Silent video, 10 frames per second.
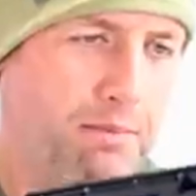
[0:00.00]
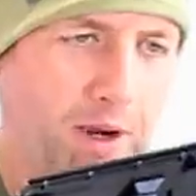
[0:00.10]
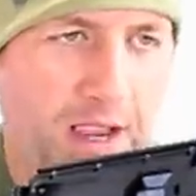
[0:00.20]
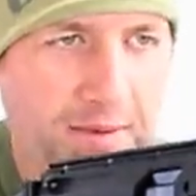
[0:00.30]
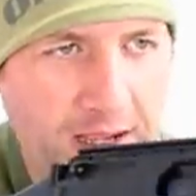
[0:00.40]

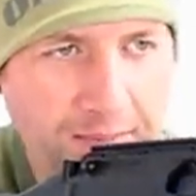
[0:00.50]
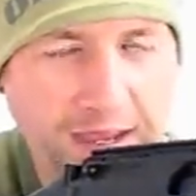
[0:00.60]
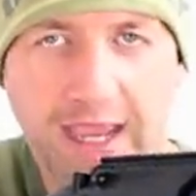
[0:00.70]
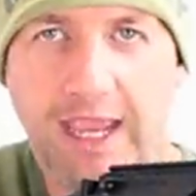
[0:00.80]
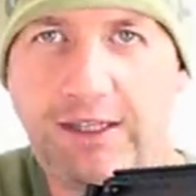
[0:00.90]
But coming up
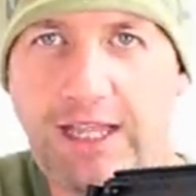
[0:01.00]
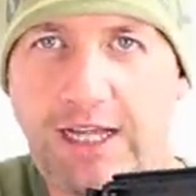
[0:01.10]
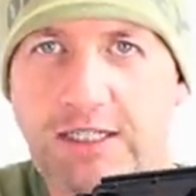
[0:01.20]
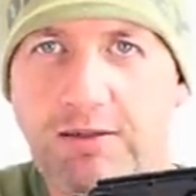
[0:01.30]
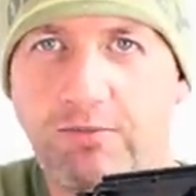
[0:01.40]
here, it
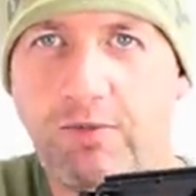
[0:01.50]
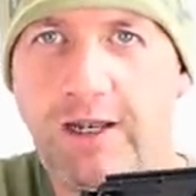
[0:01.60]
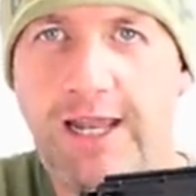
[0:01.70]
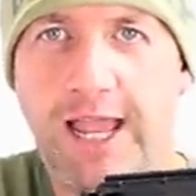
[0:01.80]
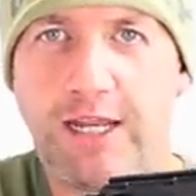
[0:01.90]
does
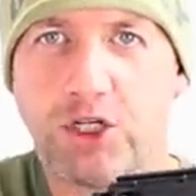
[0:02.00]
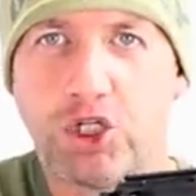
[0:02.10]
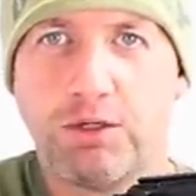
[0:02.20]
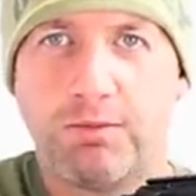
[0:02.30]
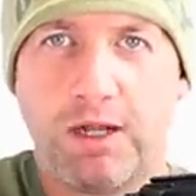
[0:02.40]
let it,
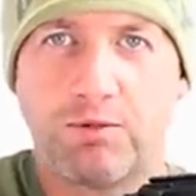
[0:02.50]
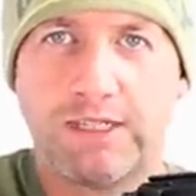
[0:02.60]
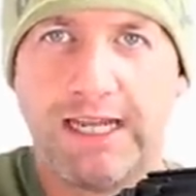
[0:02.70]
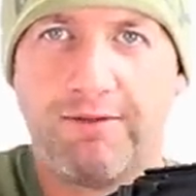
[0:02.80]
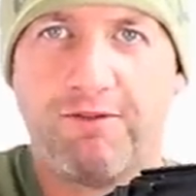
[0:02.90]
you know,
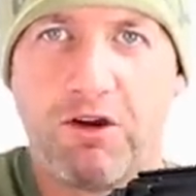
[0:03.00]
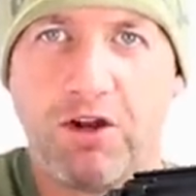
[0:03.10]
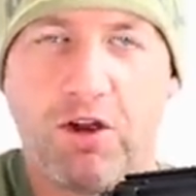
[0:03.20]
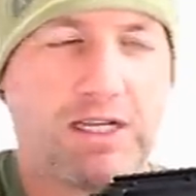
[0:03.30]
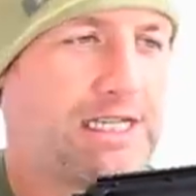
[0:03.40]
sit
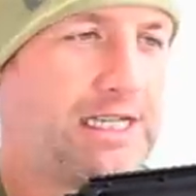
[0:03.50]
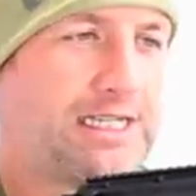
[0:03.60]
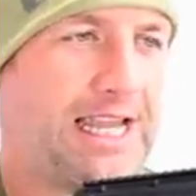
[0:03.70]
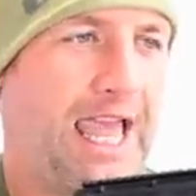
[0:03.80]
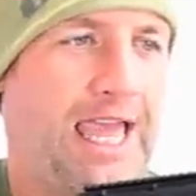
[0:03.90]
very nicely
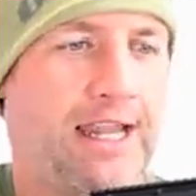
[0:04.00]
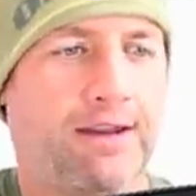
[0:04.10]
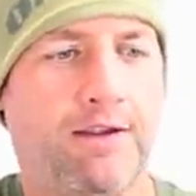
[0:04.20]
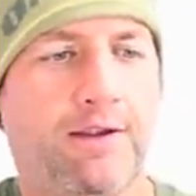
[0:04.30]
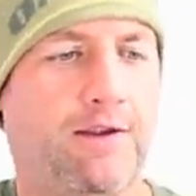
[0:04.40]
into the
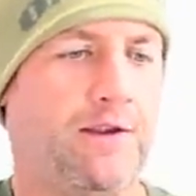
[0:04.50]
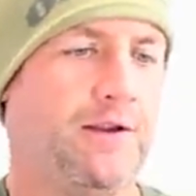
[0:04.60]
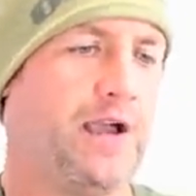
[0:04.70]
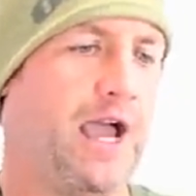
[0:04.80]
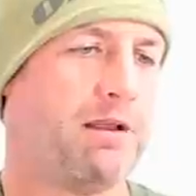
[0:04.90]
hand.
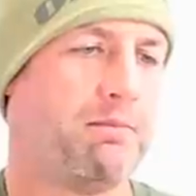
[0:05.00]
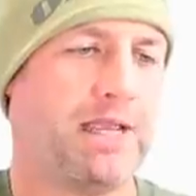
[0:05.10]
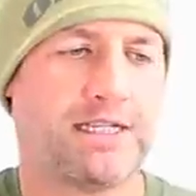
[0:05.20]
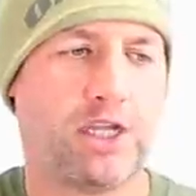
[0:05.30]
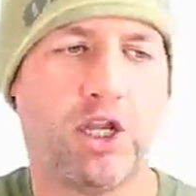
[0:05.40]
And it
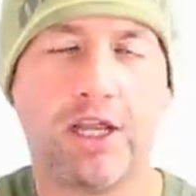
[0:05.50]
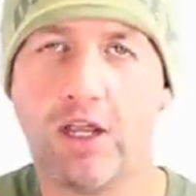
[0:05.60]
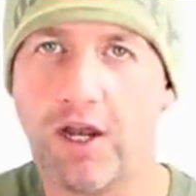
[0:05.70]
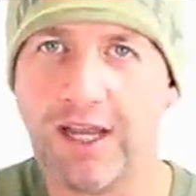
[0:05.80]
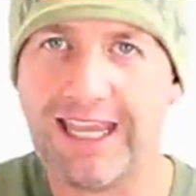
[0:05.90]
means that you can
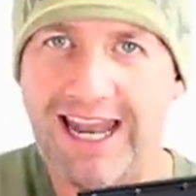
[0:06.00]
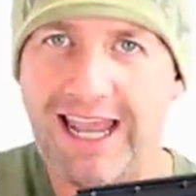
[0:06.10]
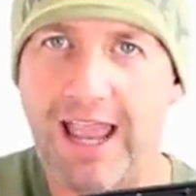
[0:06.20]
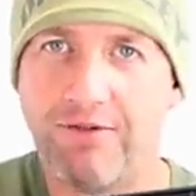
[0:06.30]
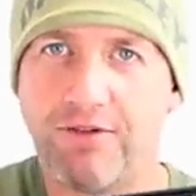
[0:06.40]
kind of get
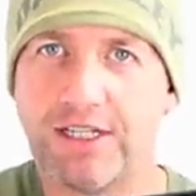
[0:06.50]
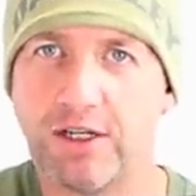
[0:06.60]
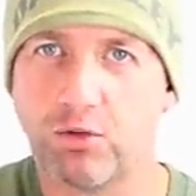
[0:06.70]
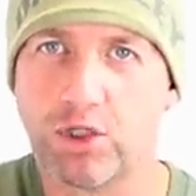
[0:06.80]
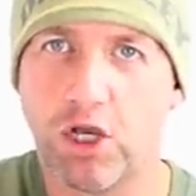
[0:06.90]
it every
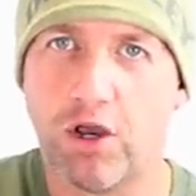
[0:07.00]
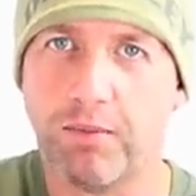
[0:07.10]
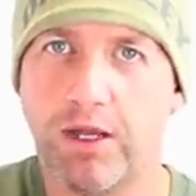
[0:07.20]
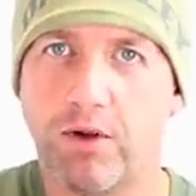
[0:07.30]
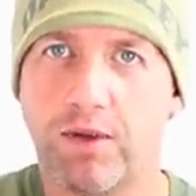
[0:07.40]
single
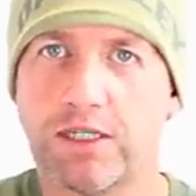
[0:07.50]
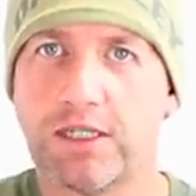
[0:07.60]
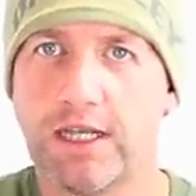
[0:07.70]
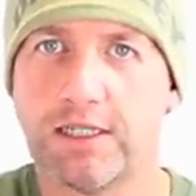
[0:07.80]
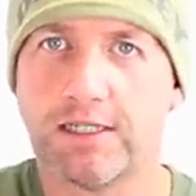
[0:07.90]
time. You know,
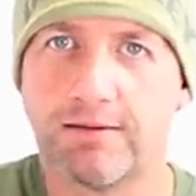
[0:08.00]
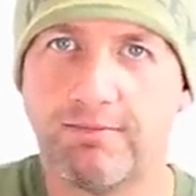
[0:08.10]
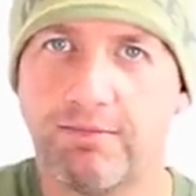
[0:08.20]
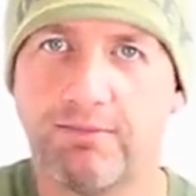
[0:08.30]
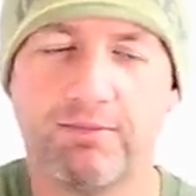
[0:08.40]
it's
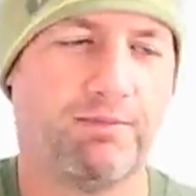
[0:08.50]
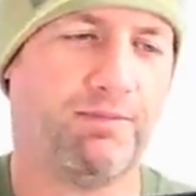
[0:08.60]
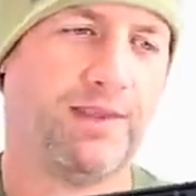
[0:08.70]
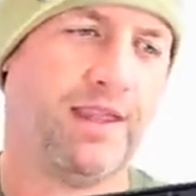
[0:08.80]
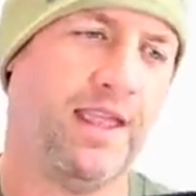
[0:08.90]

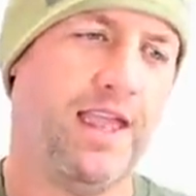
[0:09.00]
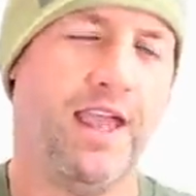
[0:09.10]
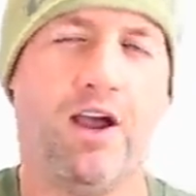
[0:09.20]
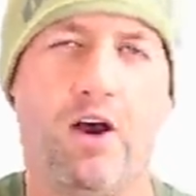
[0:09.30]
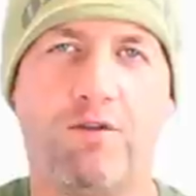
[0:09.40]

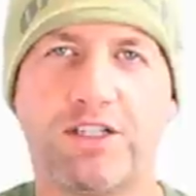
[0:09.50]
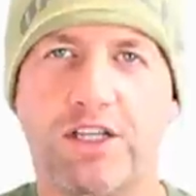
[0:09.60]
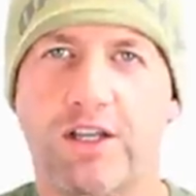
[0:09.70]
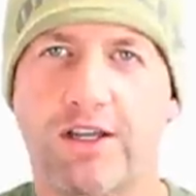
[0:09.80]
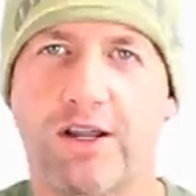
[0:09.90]

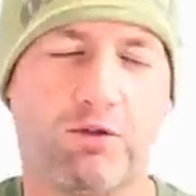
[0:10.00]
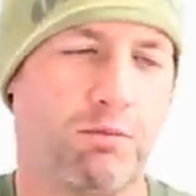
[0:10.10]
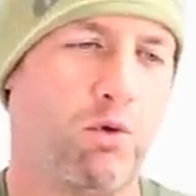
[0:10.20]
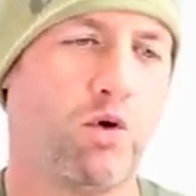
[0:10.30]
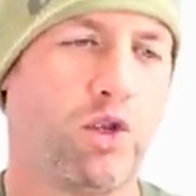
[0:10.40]
obviously, you know,
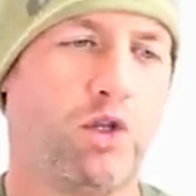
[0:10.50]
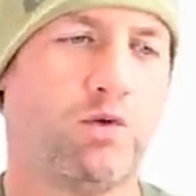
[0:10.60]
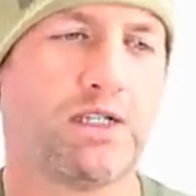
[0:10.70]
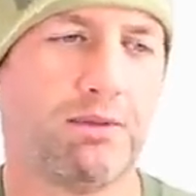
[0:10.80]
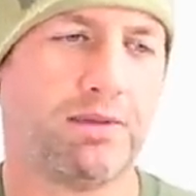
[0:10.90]
the more you
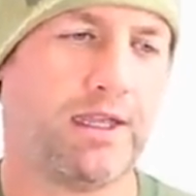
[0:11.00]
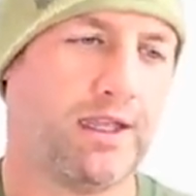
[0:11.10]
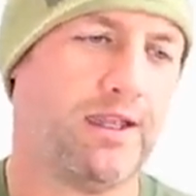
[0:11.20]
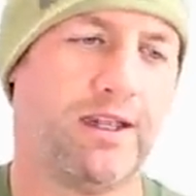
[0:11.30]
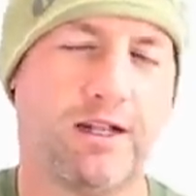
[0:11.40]
do
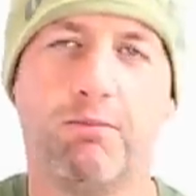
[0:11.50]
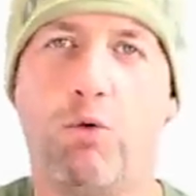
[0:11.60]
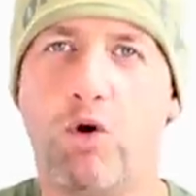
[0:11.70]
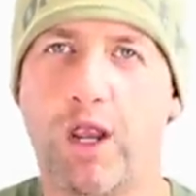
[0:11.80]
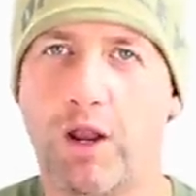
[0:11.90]
something, the
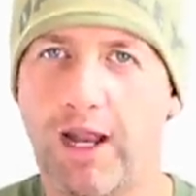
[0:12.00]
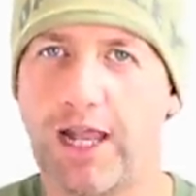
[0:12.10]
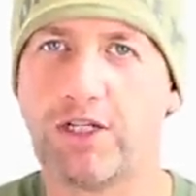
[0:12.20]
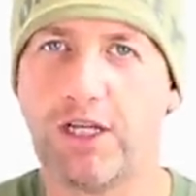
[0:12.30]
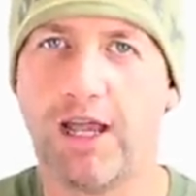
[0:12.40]
more it'll
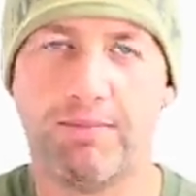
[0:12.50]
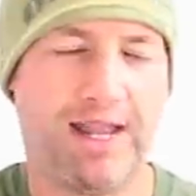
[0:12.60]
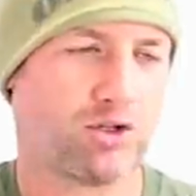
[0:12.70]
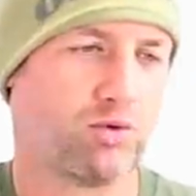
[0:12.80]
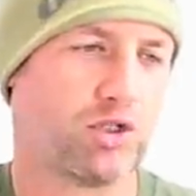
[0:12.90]
actually come
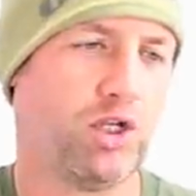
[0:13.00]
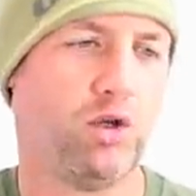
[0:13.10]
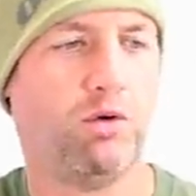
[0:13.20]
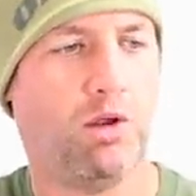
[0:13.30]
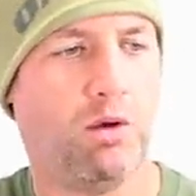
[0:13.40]
natural to
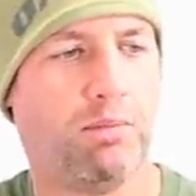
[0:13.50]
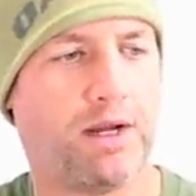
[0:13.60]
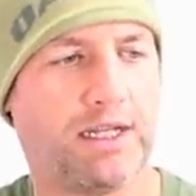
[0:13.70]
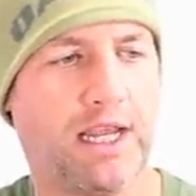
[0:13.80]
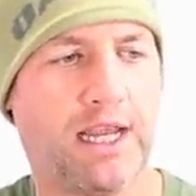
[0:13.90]
you.
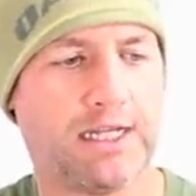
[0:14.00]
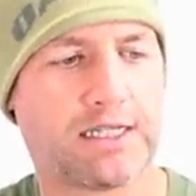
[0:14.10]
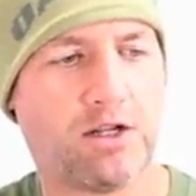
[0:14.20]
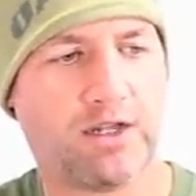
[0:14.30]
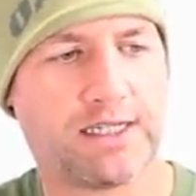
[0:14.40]
But it
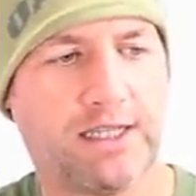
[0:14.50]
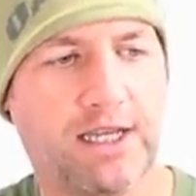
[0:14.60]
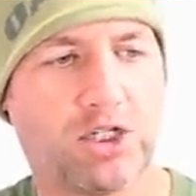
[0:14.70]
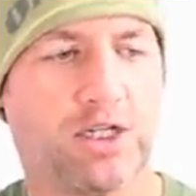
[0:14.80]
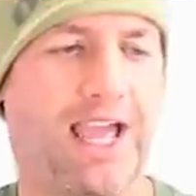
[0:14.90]
is a nice
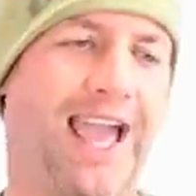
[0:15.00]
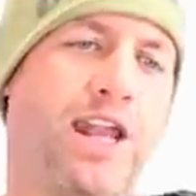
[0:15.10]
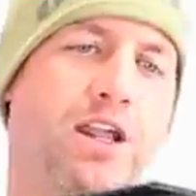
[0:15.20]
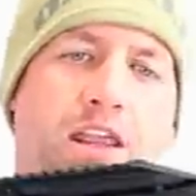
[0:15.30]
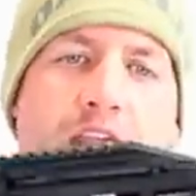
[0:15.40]
addition, and I